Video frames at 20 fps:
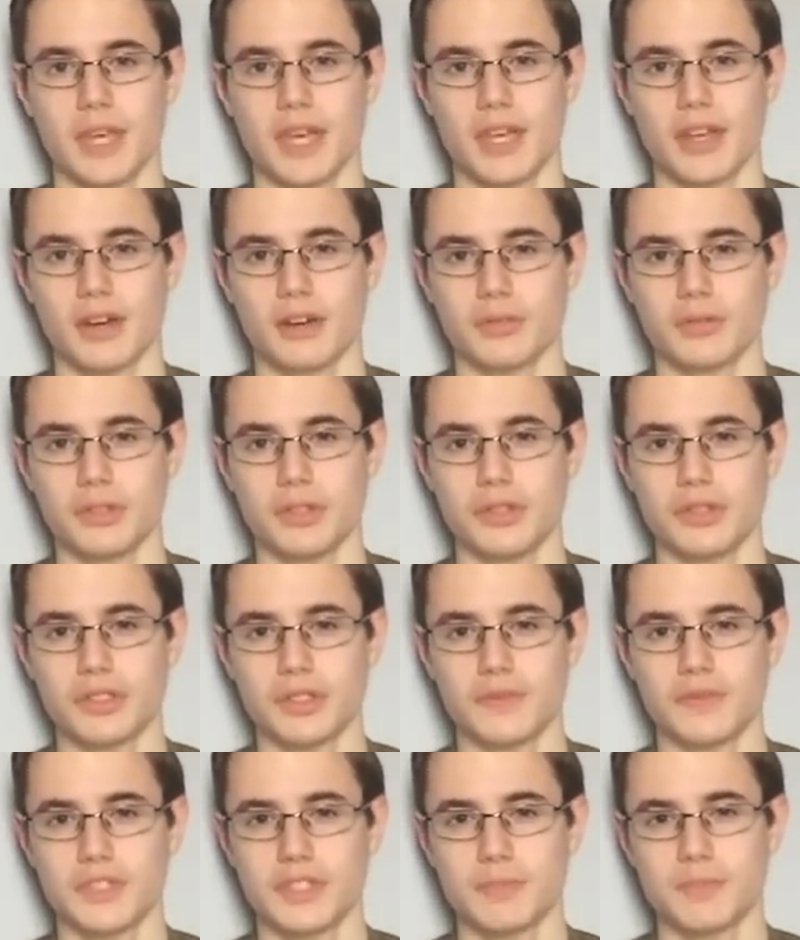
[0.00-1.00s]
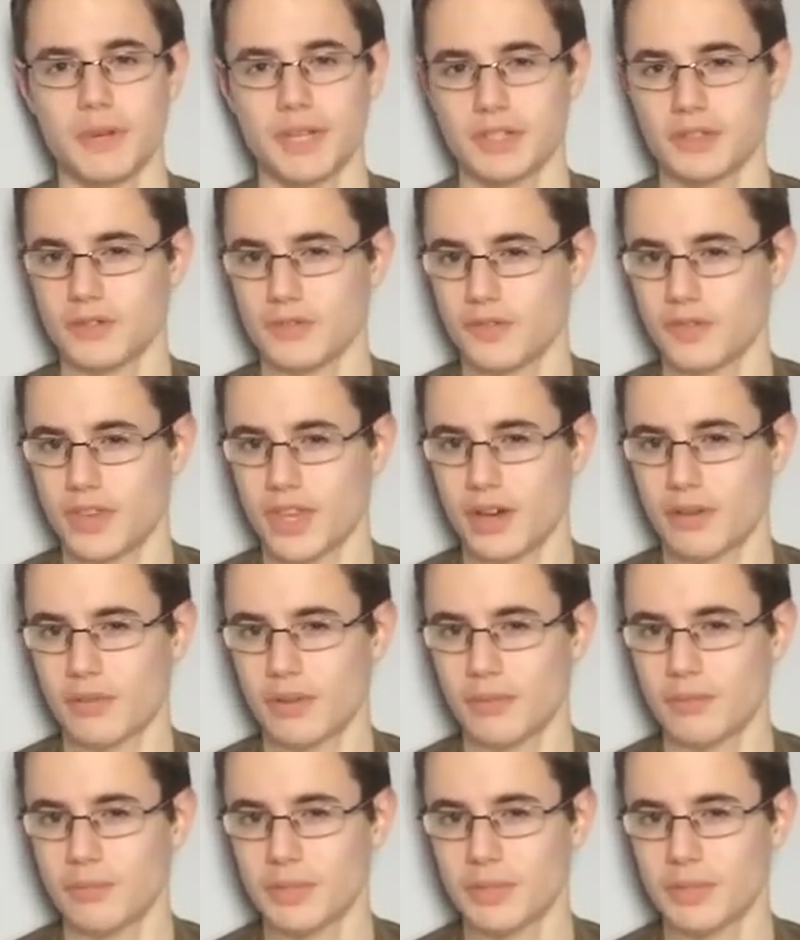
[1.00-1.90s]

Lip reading: and I'll do something special for that one,